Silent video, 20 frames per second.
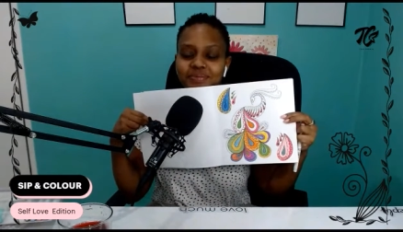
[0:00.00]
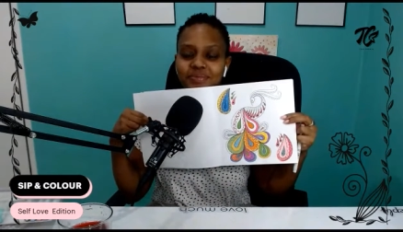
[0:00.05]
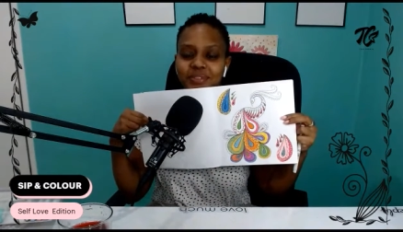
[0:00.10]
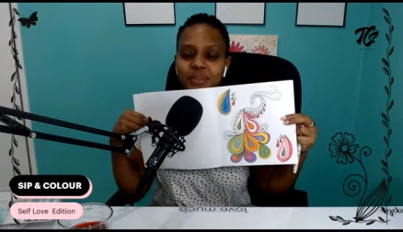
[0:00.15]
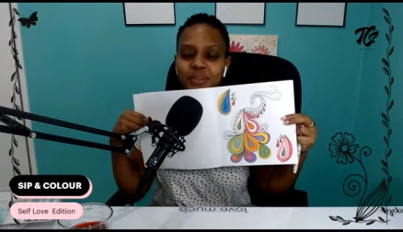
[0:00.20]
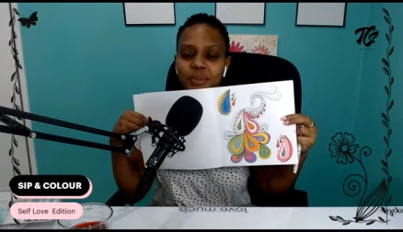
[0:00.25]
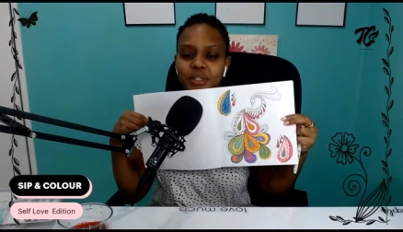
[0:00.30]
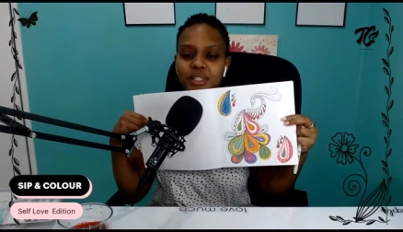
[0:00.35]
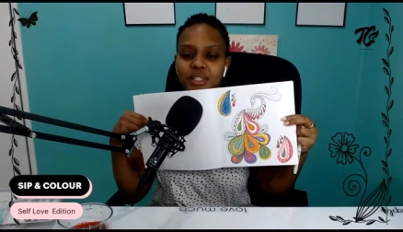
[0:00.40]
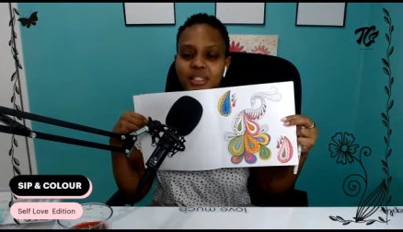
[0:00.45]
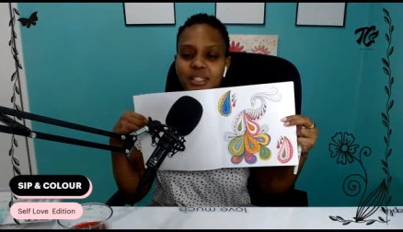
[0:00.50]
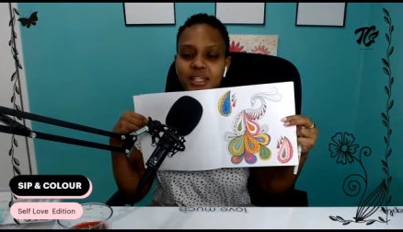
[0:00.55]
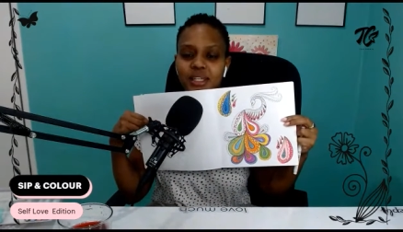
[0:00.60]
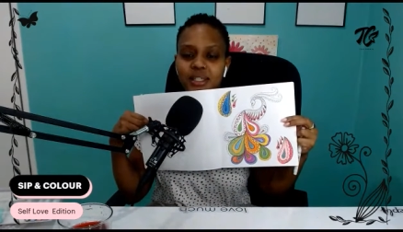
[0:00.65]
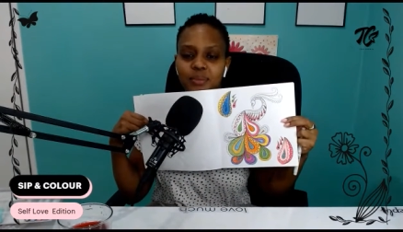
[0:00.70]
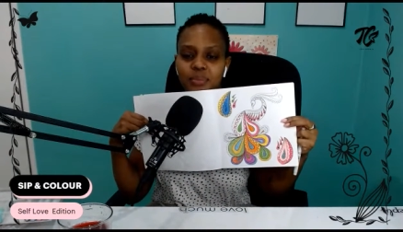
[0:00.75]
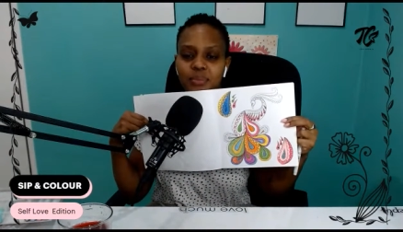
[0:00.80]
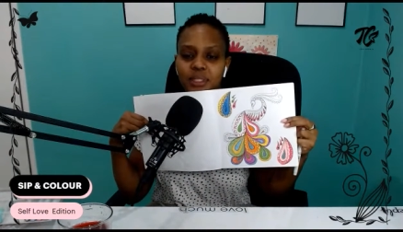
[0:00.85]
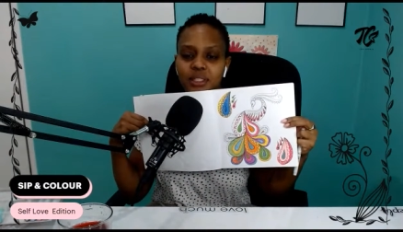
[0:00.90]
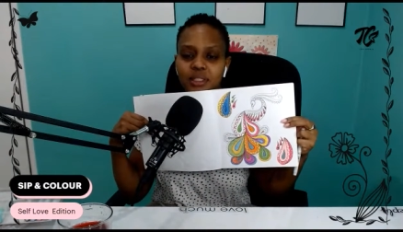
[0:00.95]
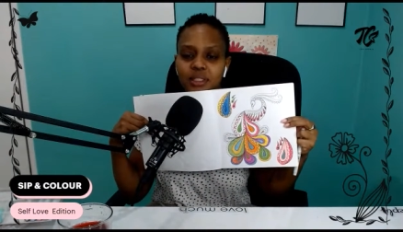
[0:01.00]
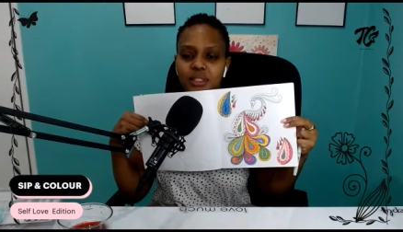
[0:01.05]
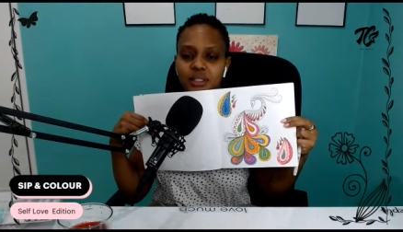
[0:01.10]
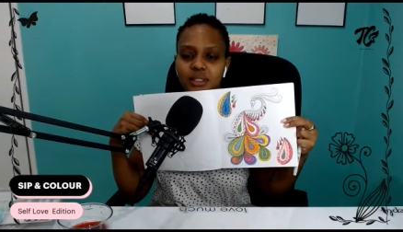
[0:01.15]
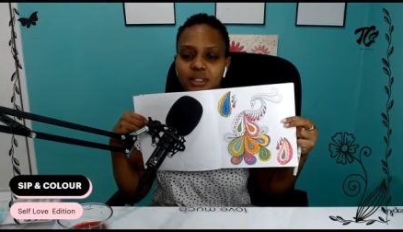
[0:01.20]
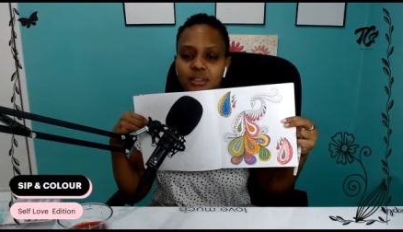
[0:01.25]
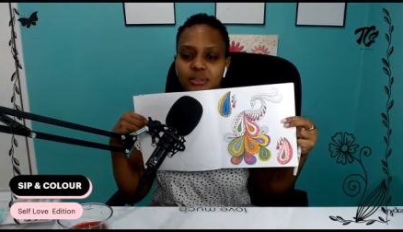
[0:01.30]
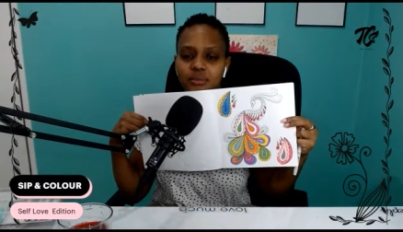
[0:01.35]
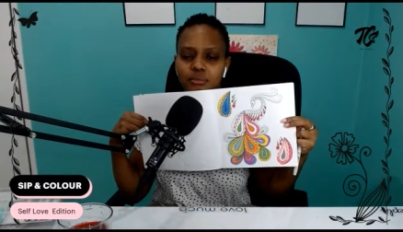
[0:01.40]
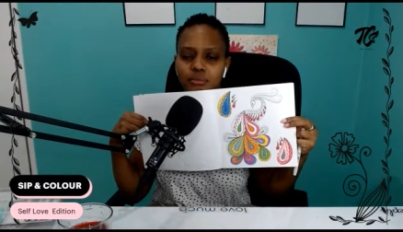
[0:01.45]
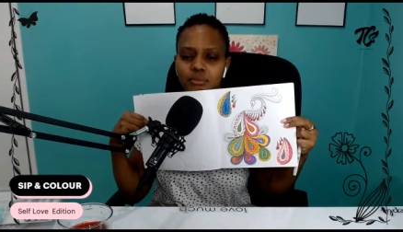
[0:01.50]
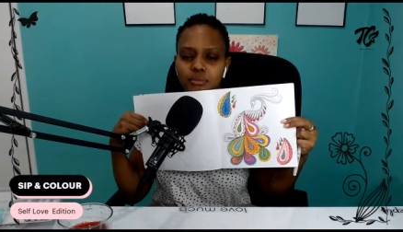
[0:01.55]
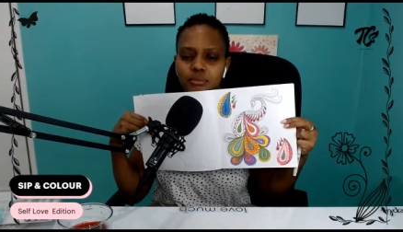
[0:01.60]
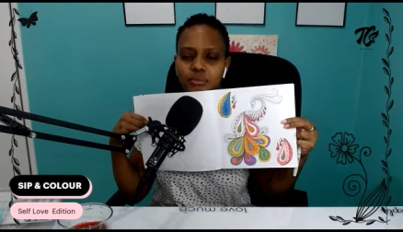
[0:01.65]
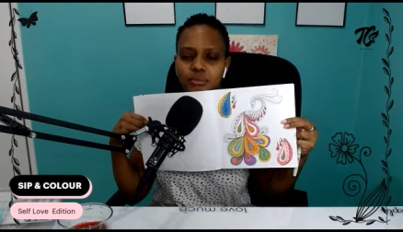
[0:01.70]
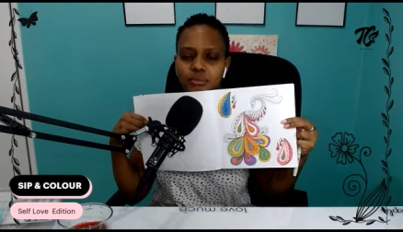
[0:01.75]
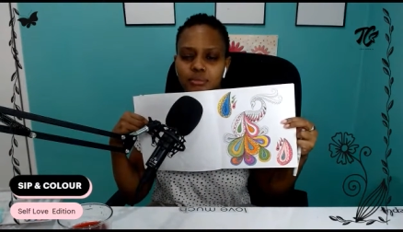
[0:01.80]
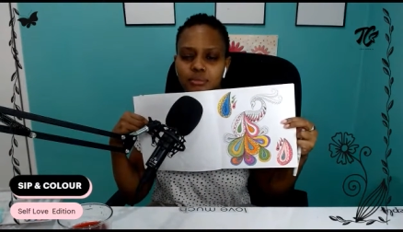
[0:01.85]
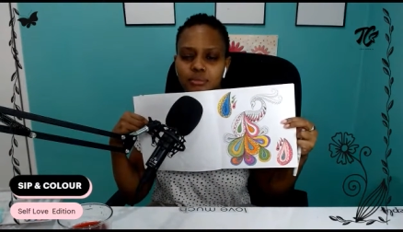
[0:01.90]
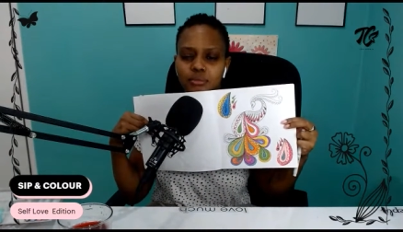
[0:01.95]
What is that? A peacock?
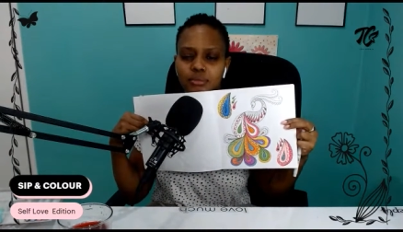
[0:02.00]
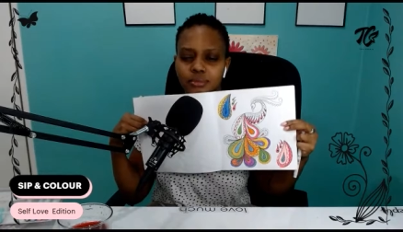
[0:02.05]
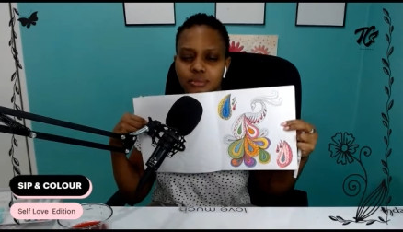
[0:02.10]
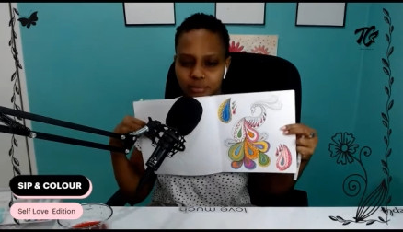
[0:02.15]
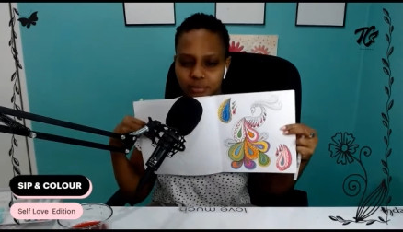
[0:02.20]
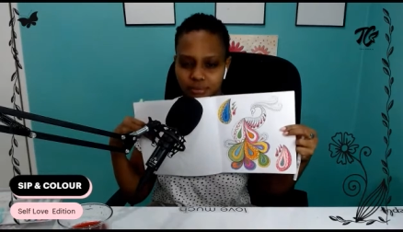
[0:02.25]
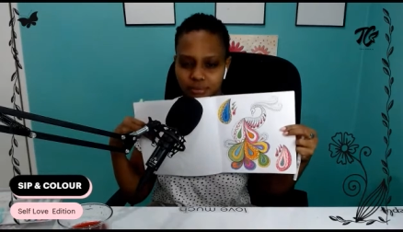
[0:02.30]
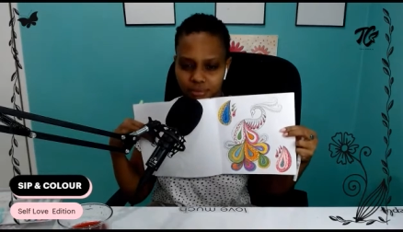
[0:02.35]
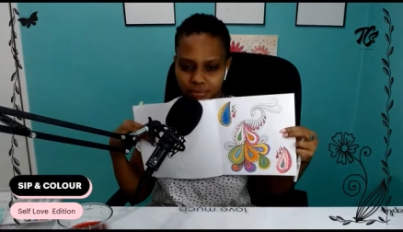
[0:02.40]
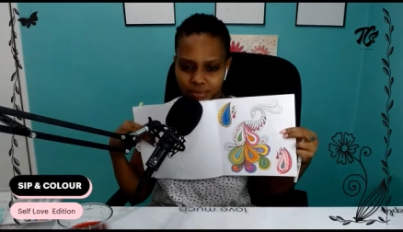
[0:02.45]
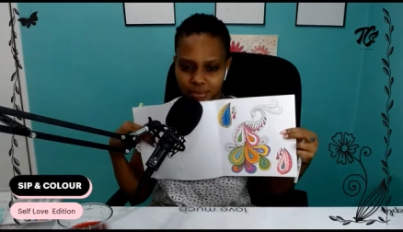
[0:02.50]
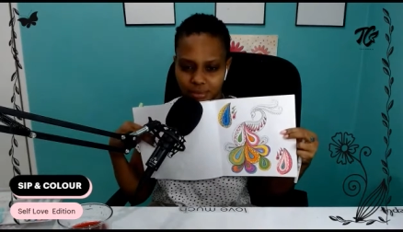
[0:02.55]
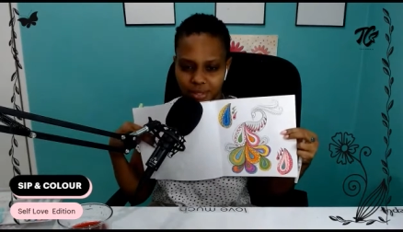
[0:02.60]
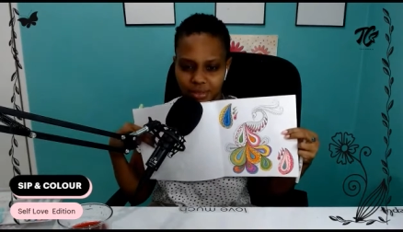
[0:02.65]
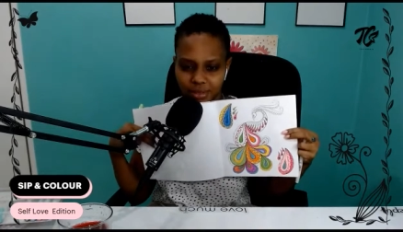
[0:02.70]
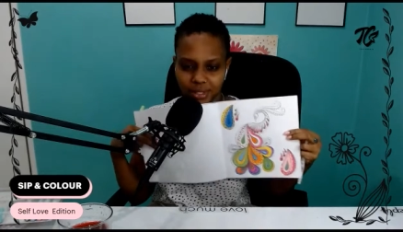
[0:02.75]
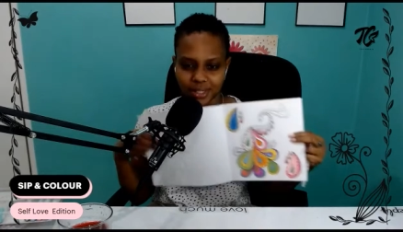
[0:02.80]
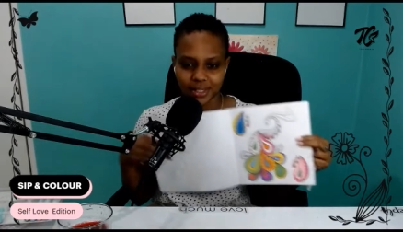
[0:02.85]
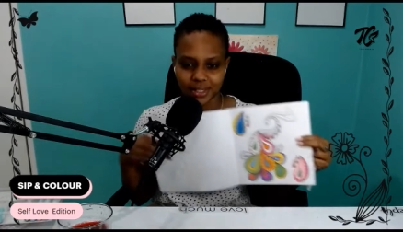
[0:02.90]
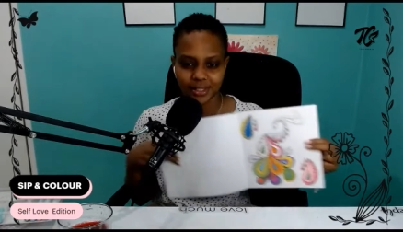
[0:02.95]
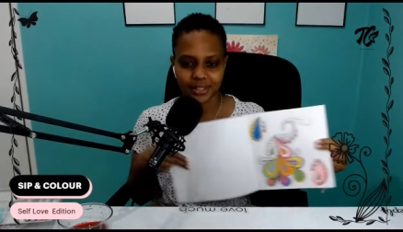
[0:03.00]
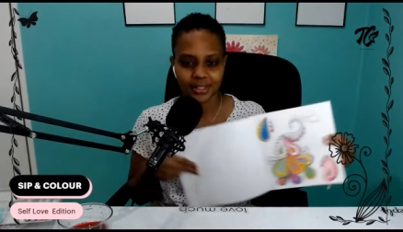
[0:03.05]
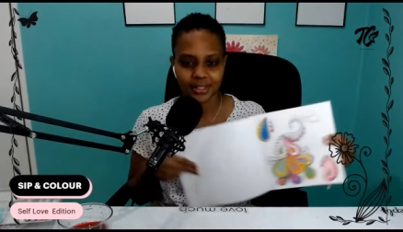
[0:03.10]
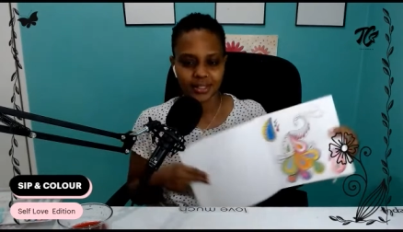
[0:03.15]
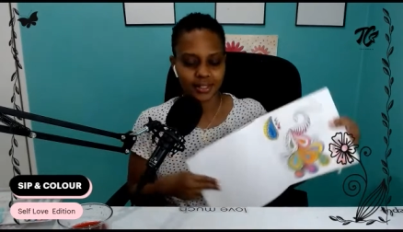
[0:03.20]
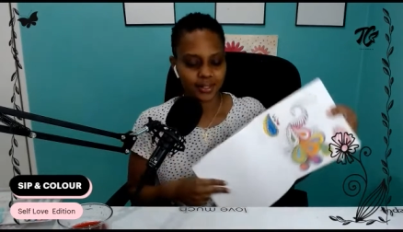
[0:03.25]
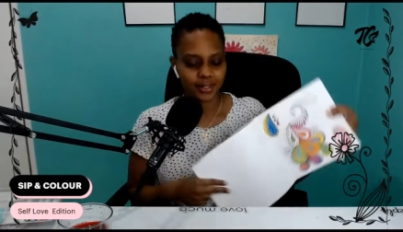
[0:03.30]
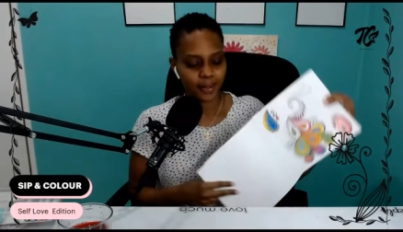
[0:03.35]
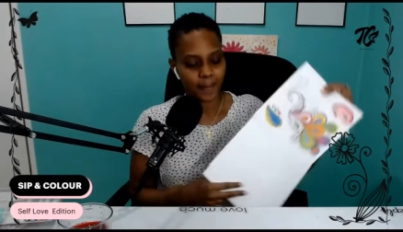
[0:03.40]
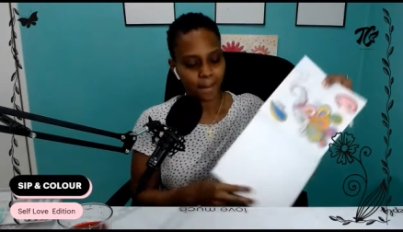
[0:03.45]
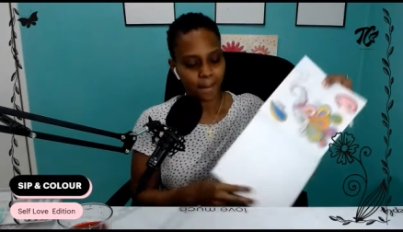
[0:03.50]
I think it is.